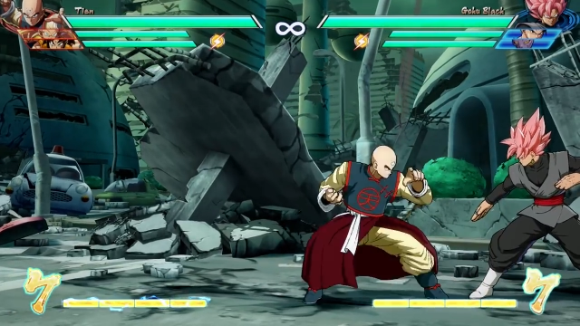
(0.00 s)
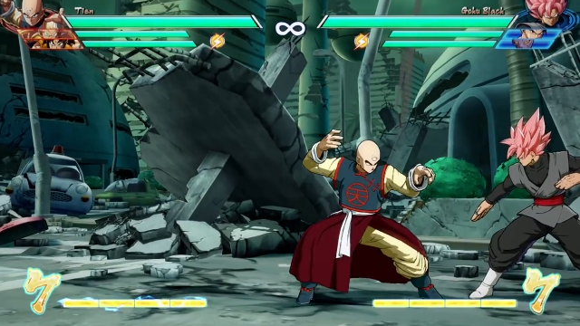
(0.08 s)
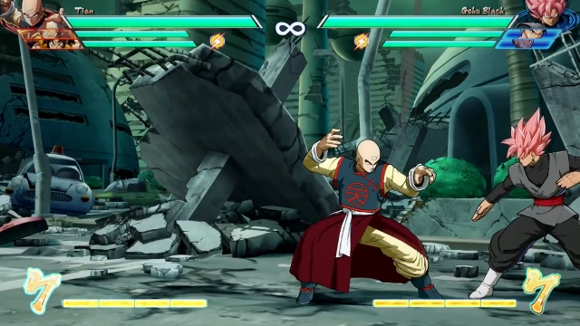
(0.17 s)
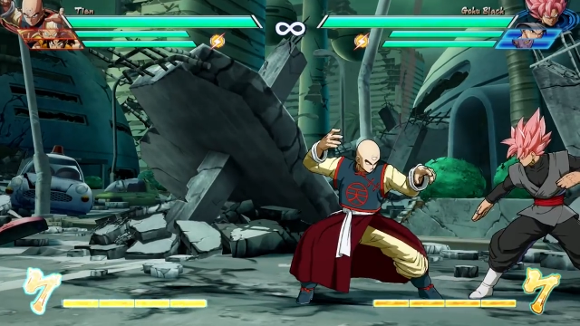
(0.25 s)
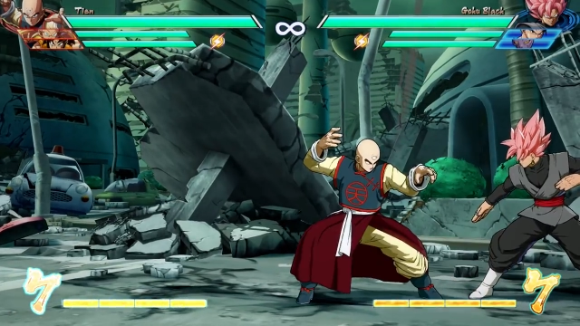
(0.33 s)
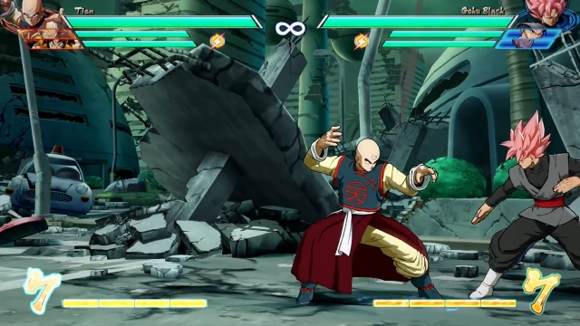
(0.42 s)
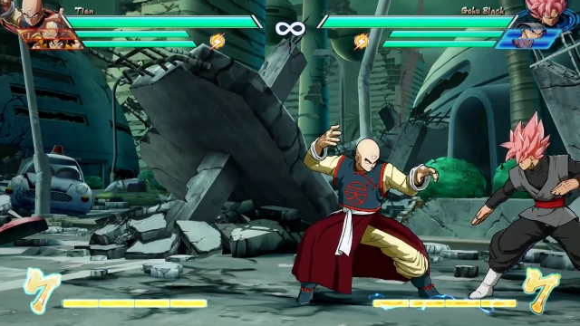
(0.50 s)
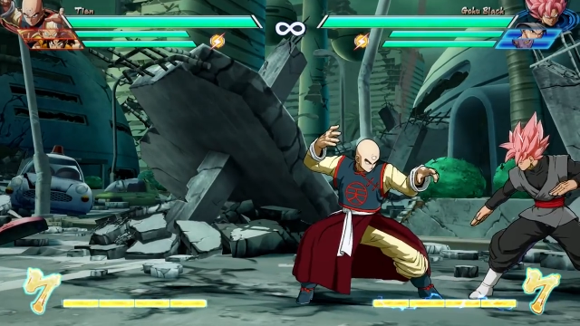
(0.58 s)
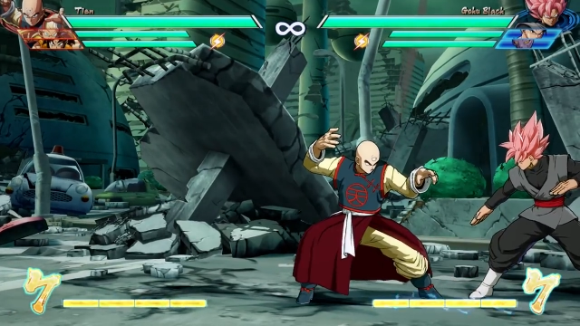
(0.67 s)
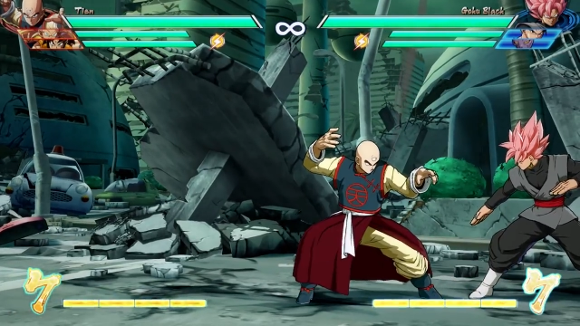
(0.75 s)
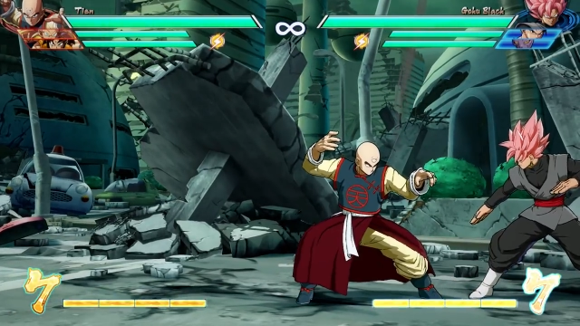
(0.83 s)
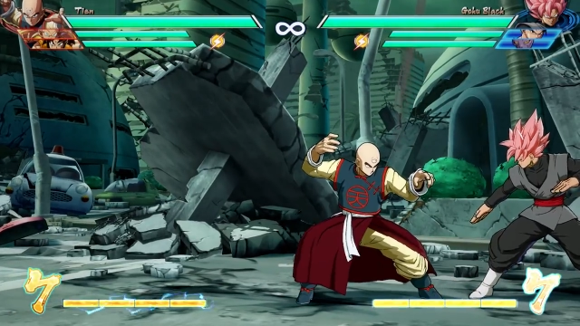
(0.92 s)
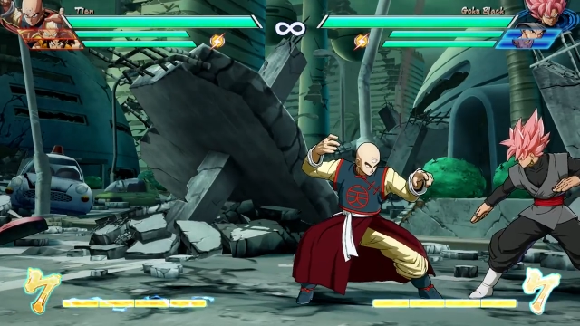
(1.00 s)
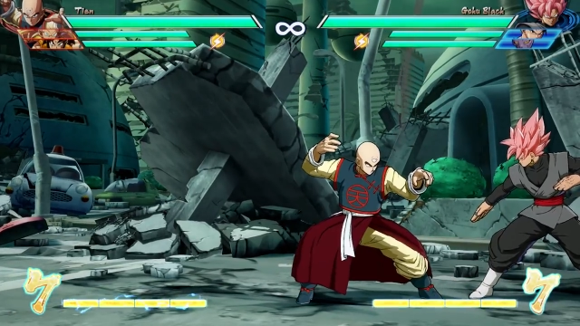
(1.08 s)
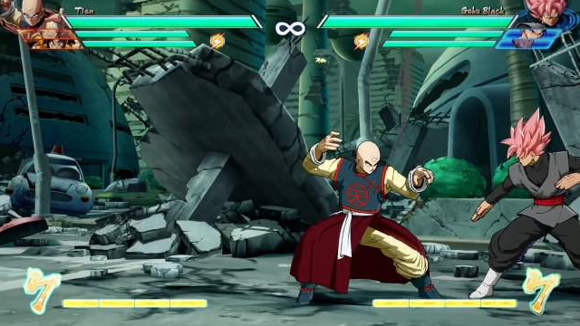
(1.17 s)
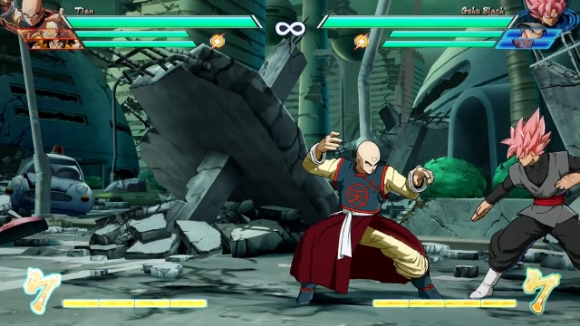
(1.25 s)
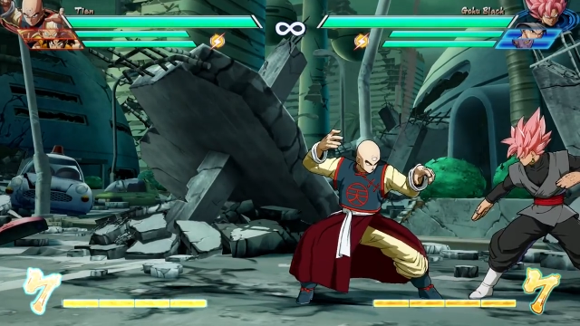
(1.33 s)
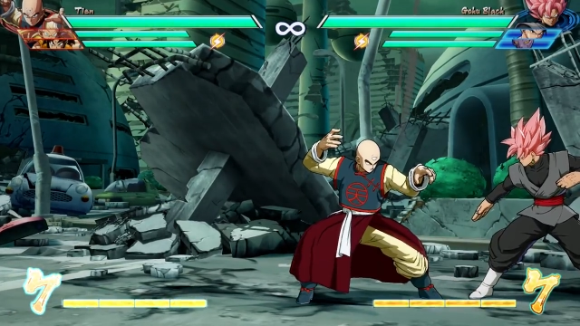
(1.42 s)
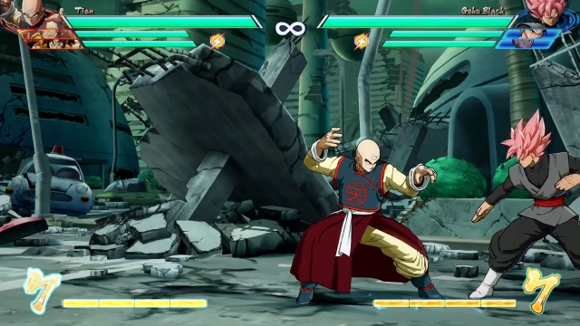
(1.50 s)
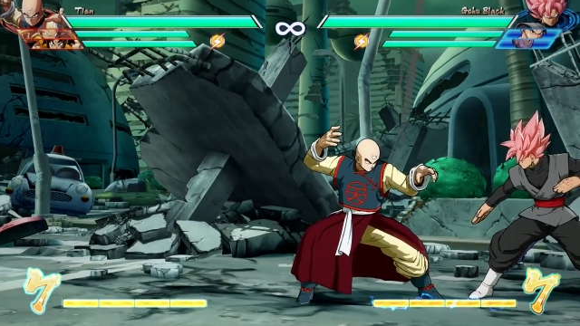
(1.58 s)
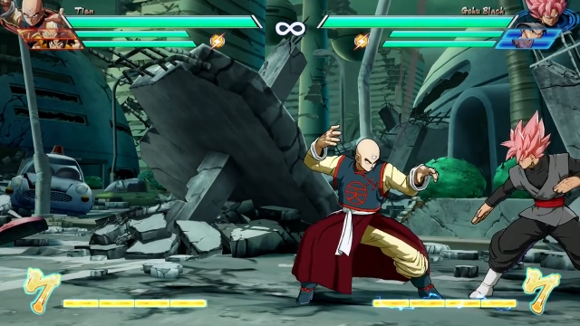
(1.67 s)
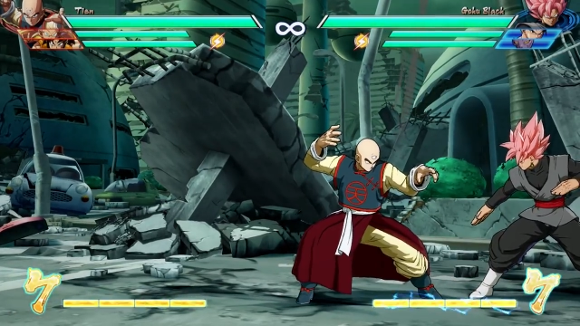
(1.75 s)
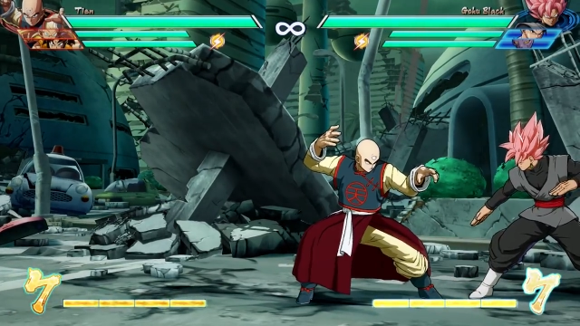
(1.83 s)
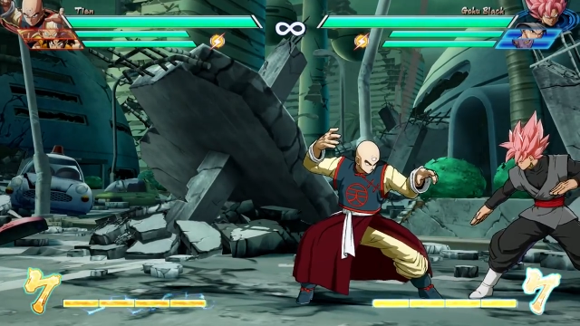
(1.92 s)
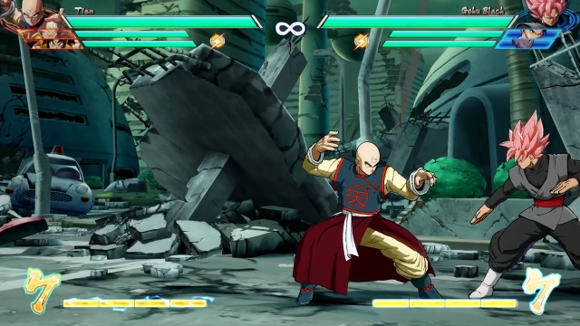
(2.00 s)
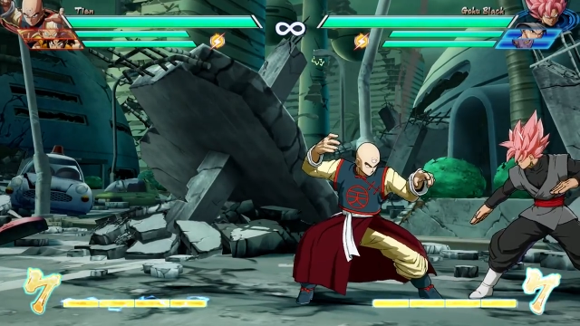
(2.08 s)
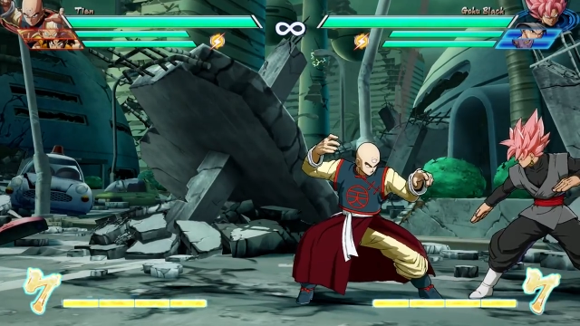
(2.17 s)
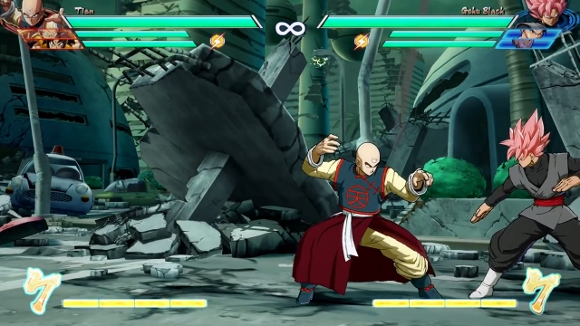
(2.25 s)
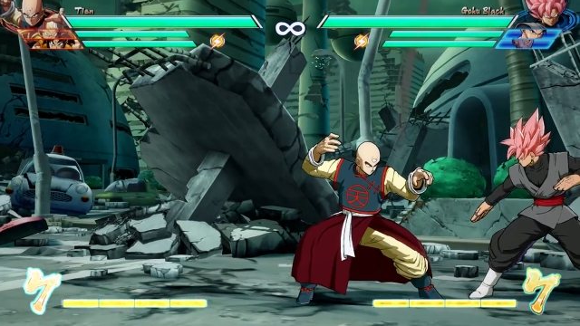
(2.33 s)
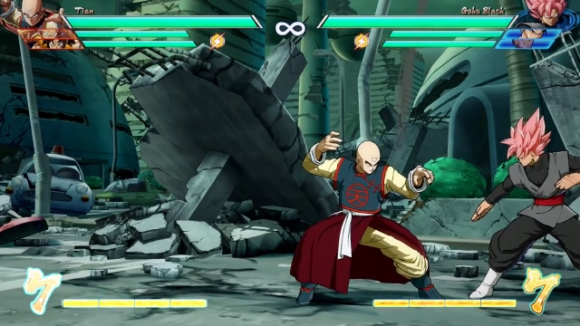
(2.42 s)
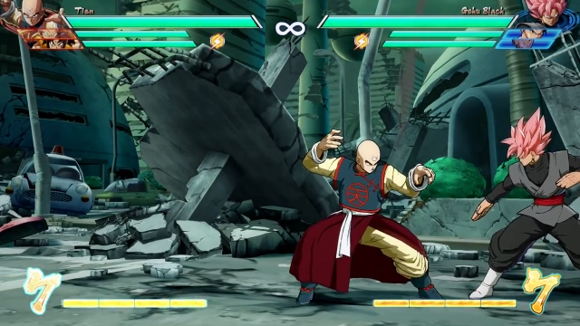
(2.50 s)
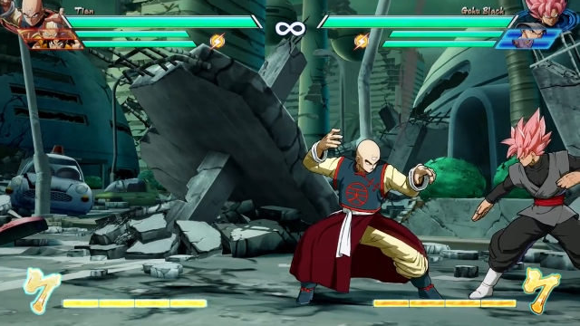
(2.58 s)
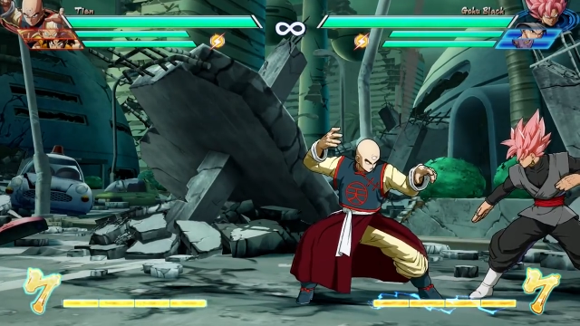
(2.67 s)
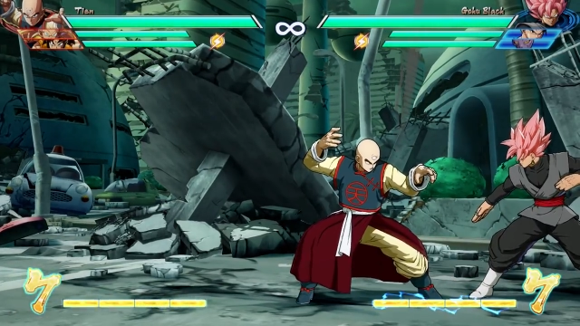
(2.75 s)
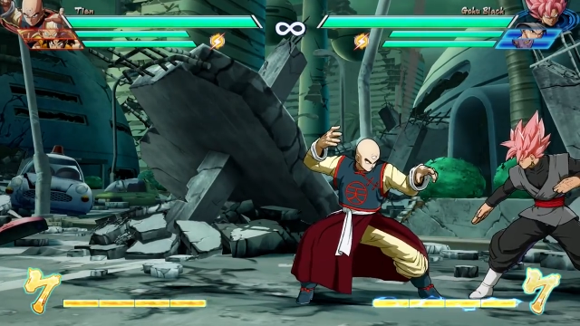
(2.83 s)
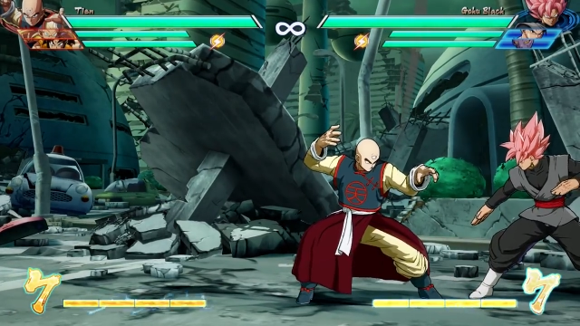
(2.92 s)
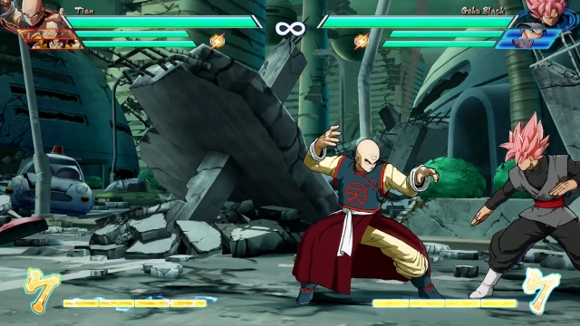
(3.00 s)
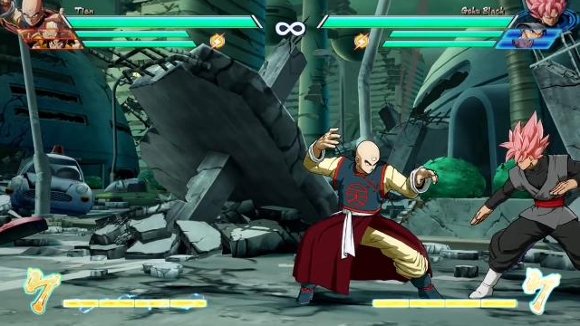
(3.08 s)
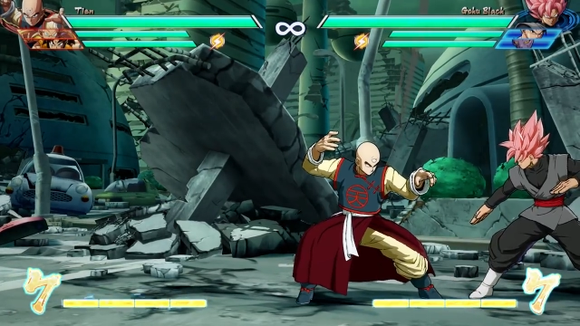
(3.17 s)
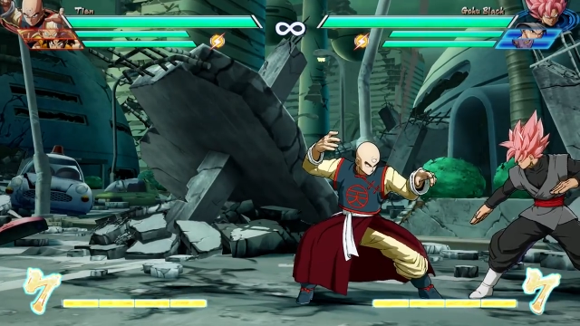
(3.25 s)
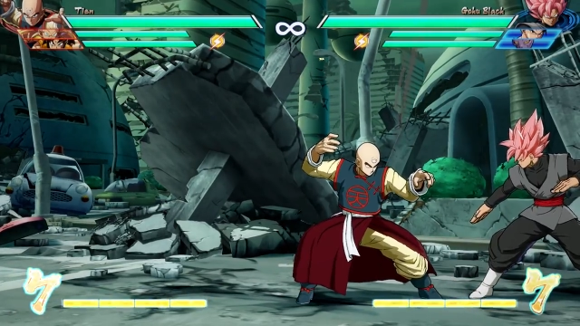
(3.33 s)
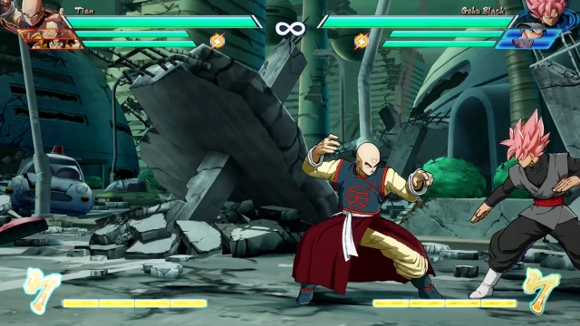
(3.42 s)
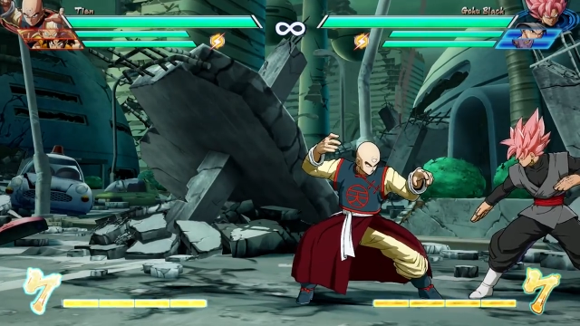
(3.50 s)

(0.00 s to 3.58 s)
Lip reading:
[unreadable: no face in view]